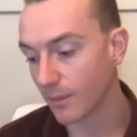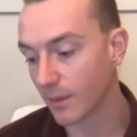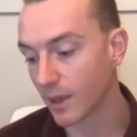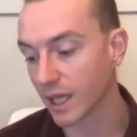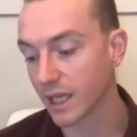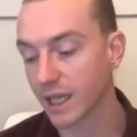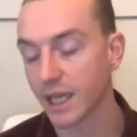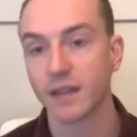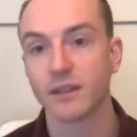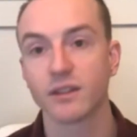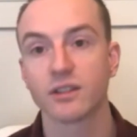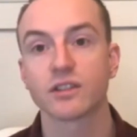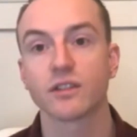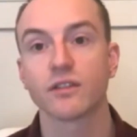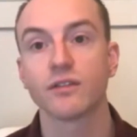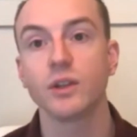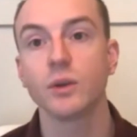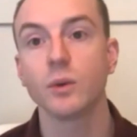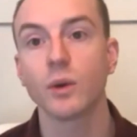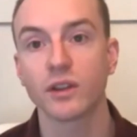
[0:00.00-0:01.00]
Again, there's a
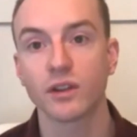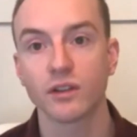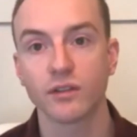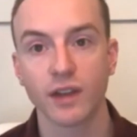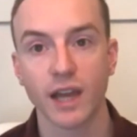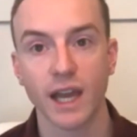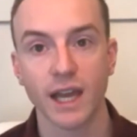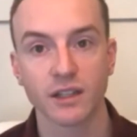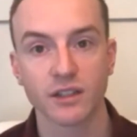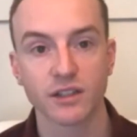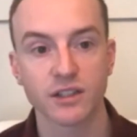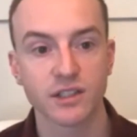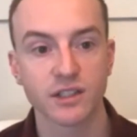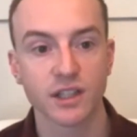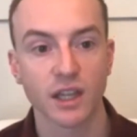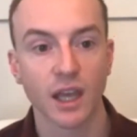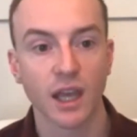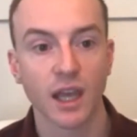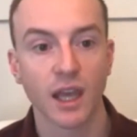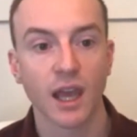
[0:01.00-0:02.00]
few other factors.
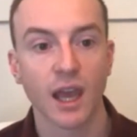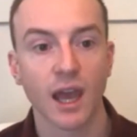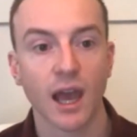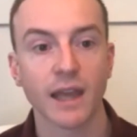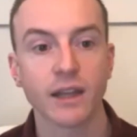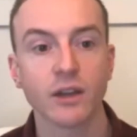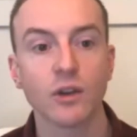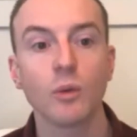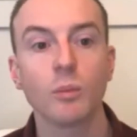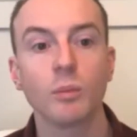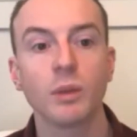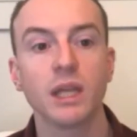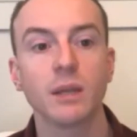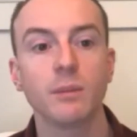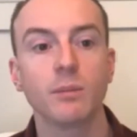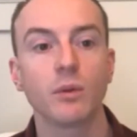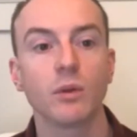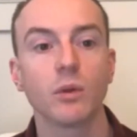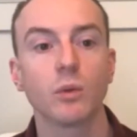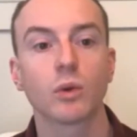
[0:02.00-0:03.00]
I know
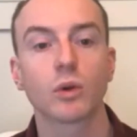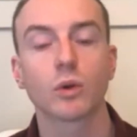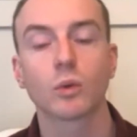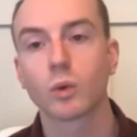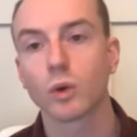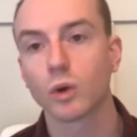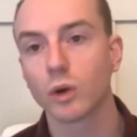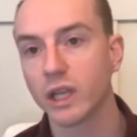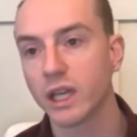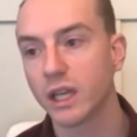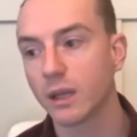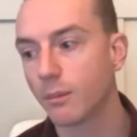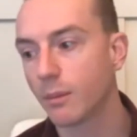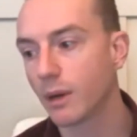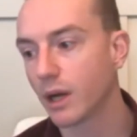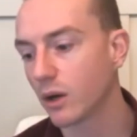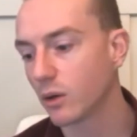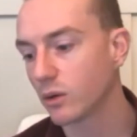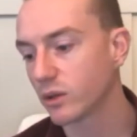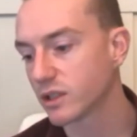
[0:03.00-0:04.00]
people were worried
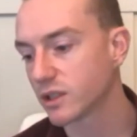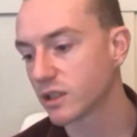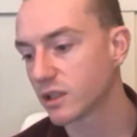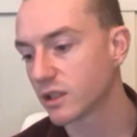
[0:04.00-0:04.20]
about